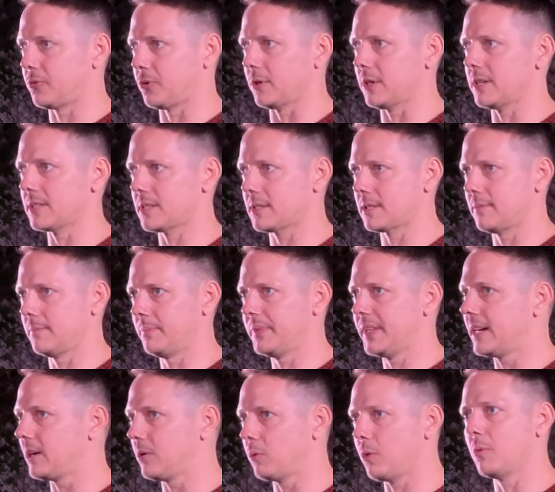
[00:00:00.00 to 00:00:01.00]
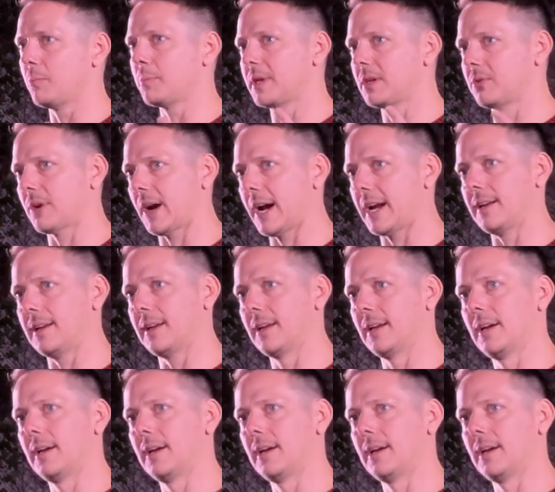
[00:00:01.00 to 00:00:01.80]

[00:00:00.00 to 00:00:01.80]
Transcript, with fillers: for us and it won't be right,